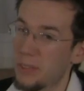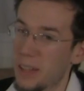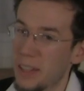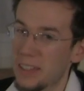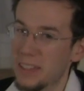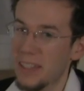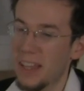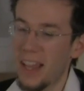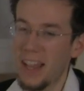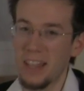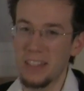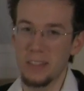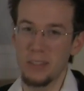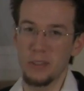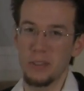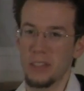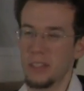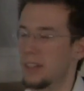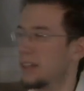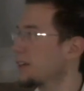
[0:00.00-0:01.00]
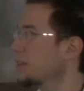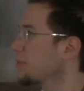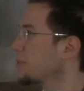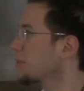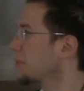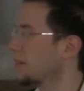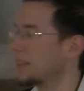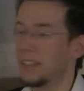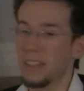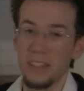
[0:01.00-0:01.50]
we've got the answers here
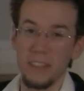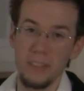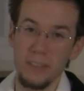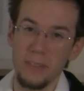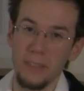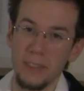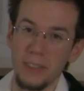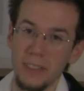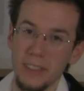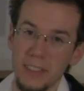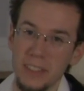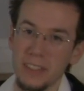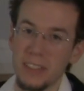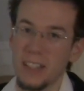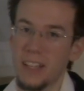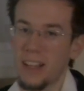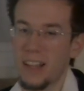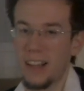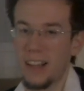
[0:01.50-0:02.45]
for the intervals.